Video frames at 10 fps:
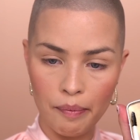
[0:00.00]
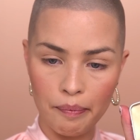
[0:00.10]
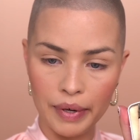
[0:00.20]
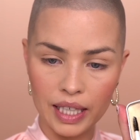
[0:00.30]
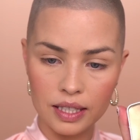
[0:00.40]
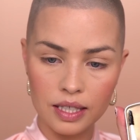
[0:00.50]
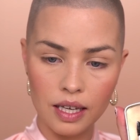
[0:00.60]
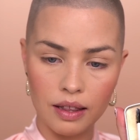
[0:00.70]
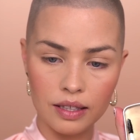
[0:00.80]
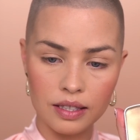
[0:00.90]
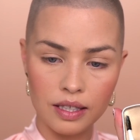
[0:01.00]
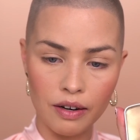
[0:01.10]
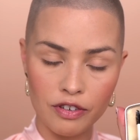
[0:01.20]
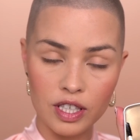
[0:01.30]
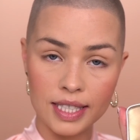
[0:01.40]
mix the
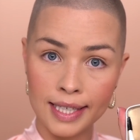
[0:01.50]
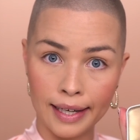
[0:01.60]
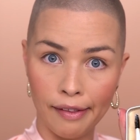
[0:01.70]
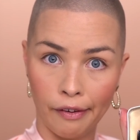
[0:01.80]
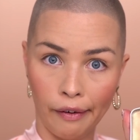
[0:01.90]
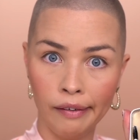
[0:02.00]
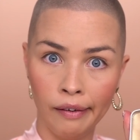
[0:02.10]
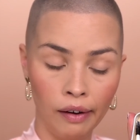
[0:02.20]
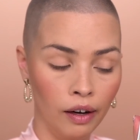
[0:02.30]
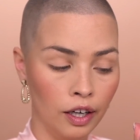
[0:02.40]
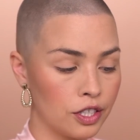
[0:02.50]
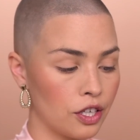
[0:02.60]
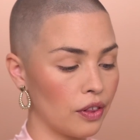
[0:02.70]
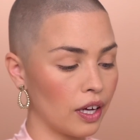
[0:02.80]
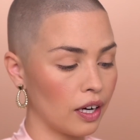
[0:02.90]
stuff together,
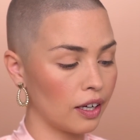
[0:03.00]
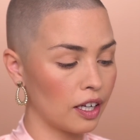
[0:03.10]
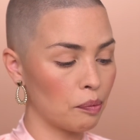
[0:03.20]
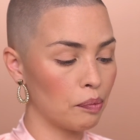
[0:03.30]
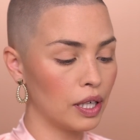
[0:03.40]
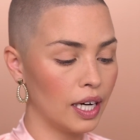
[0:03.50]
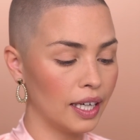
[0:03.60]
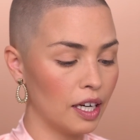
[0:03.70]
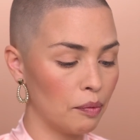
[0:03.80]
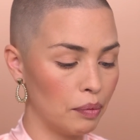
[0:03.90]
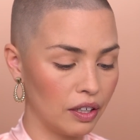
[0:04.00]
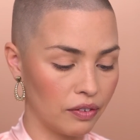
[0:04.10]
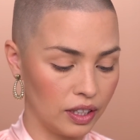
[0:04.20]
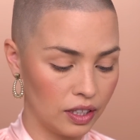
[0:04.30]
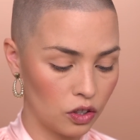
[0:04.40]
so that I can apply a bit of
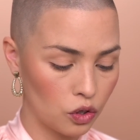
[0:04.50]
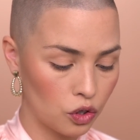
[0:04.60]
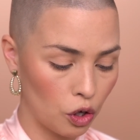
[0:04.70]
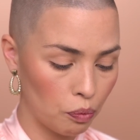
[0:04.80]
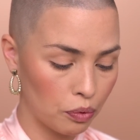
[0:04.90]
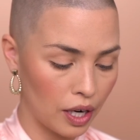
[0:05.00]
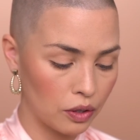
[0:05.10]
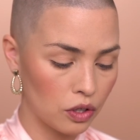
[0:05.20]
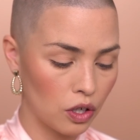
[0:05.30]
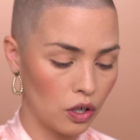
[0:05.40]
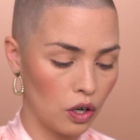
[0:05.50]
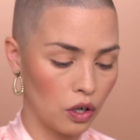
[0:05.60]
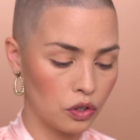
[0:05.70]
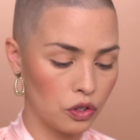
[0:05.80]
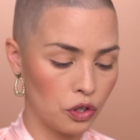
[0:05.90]
these soap brows
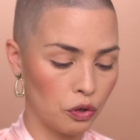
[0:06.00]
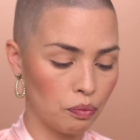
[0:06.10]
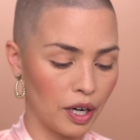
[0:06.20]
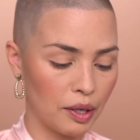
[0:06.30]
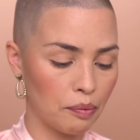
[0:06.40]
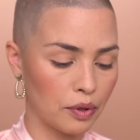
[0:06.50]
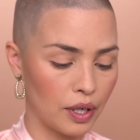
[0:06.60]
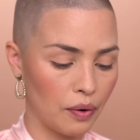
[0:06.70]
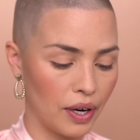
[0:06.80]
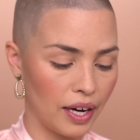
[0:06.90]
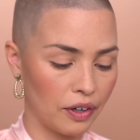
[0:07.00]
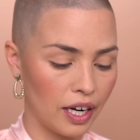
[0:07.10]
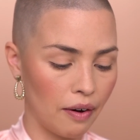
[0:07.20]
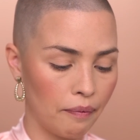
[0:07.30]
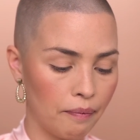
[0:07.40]
onto my brow
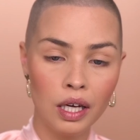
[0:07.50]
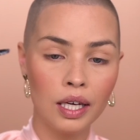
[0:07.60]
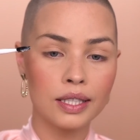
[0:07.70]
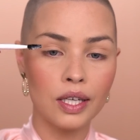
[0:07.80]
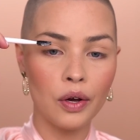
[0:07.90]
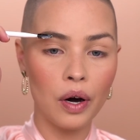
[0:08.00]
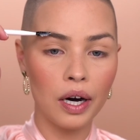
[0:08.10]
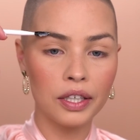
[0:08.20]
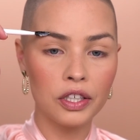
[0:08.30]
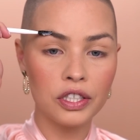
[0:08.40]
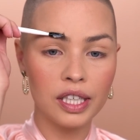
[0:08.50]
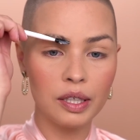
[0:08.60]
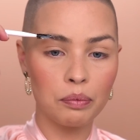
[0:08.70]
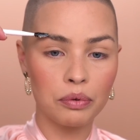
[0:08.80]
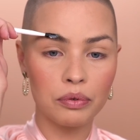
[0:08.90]
area. So I
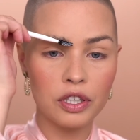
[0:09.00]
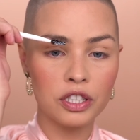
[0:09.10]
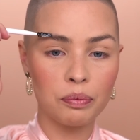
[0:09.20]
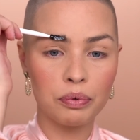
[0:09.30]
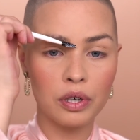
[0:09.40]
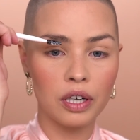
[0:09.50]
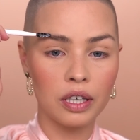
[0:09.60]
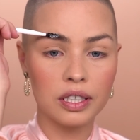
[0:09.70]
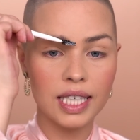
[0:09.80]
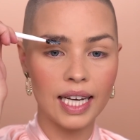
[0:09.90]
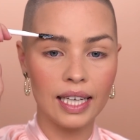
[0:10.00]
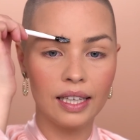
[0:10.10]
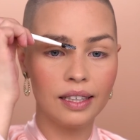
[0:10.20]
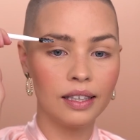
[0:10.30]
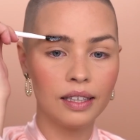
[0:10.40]
usually brush the product
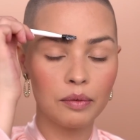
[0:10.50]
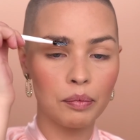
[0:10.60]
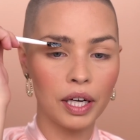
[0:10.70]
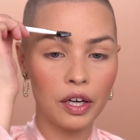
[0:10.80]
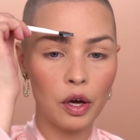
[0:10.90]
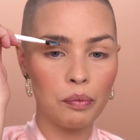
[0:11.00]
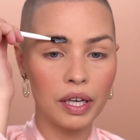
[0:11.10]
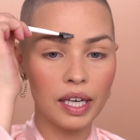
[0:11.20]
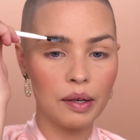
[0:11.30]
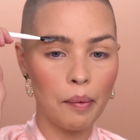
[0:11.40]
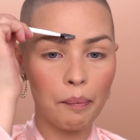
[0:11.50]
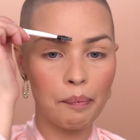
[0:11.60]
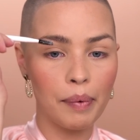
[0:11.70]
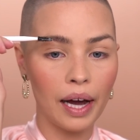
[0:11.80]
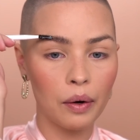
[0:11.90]
in by combing it
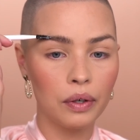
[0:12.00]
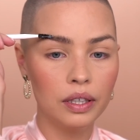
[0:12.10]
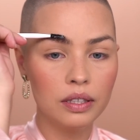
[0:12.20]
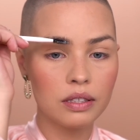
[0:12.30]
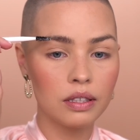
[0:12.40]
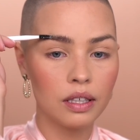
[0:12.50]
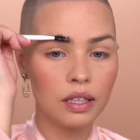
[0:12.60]
backwards,